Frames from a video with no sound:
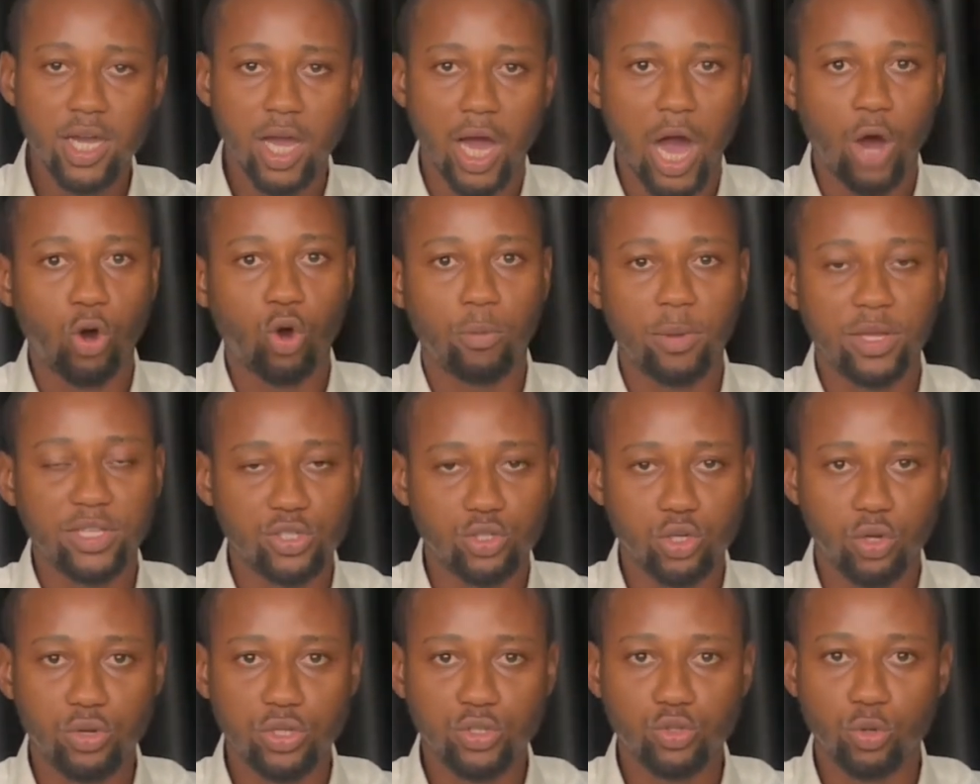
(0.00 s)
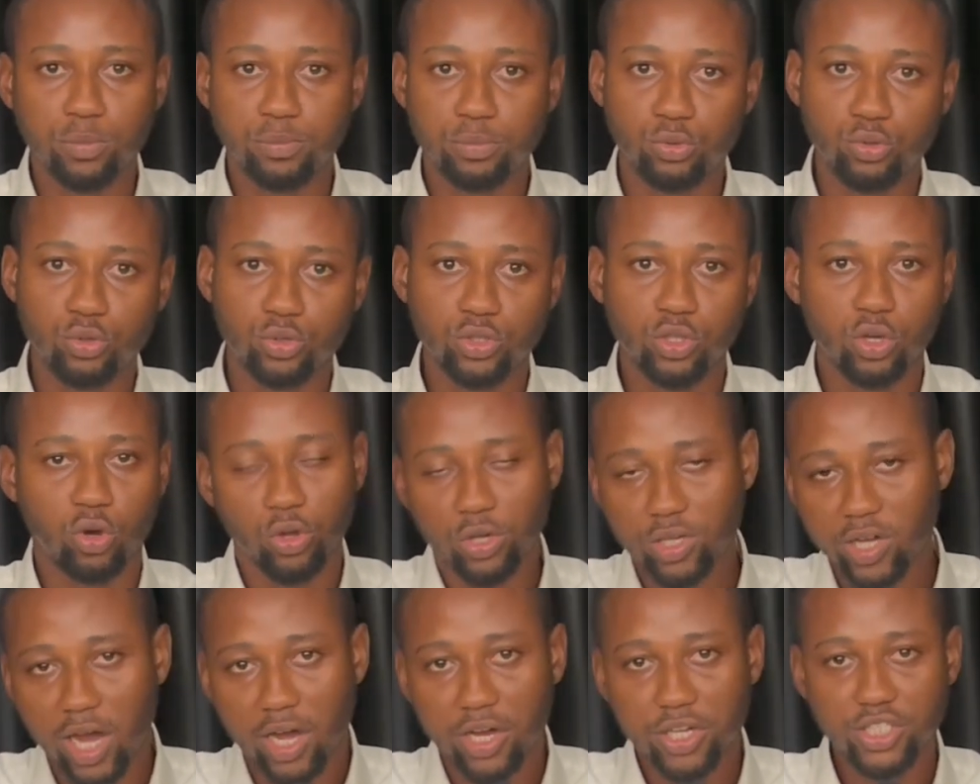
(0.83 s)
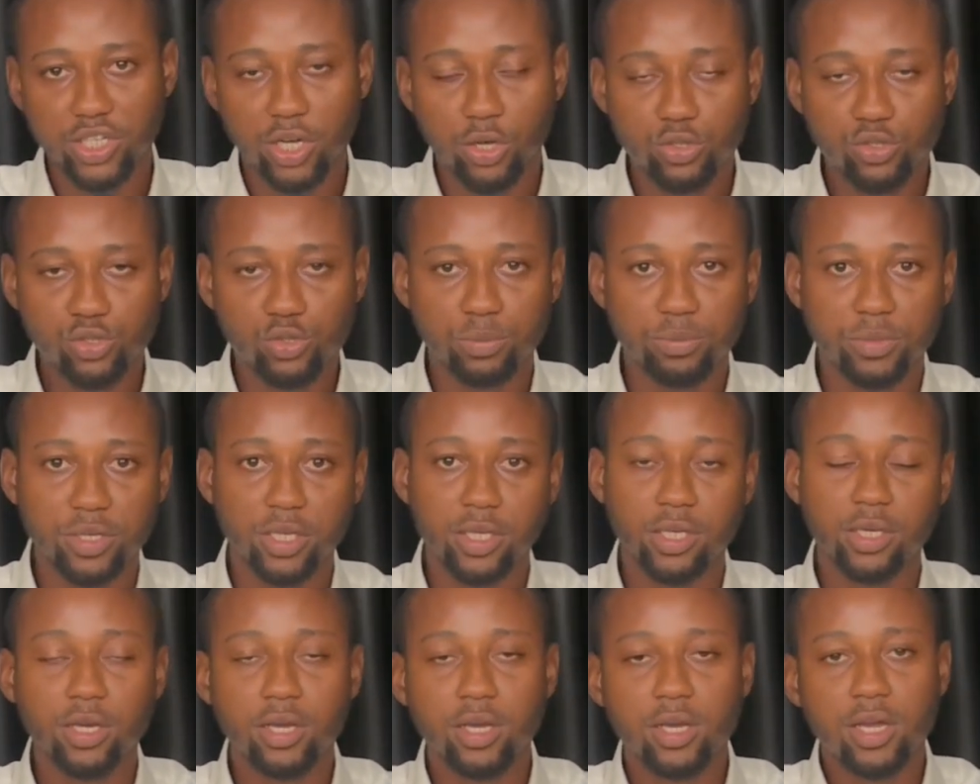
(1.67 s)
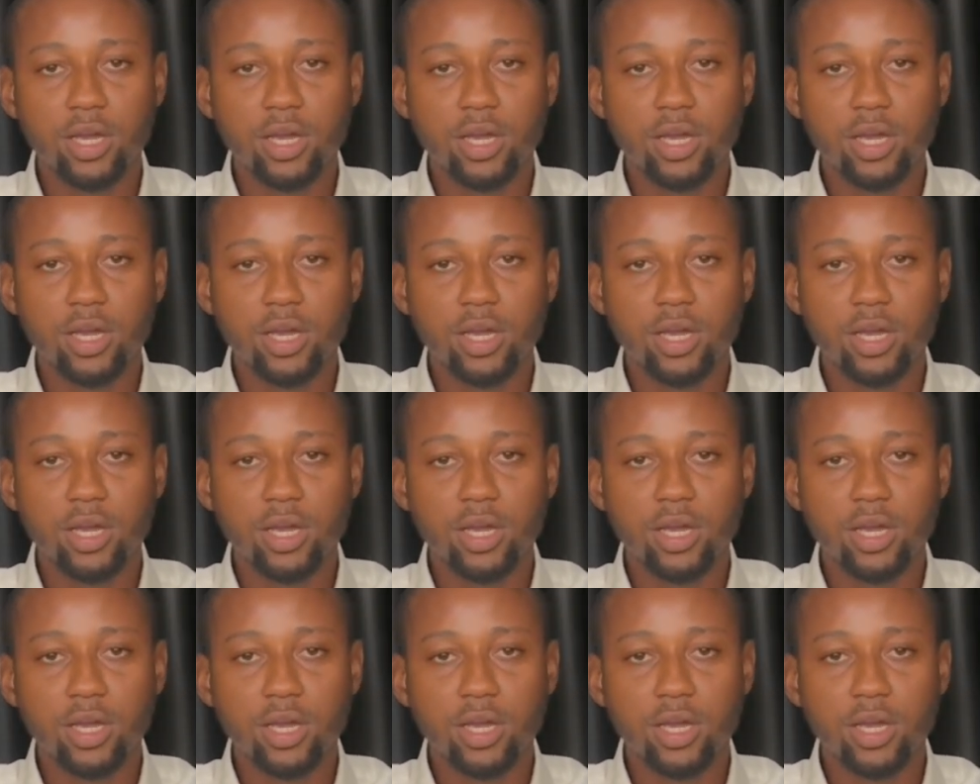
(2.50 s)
Our comment is always open, or you can reach out to me.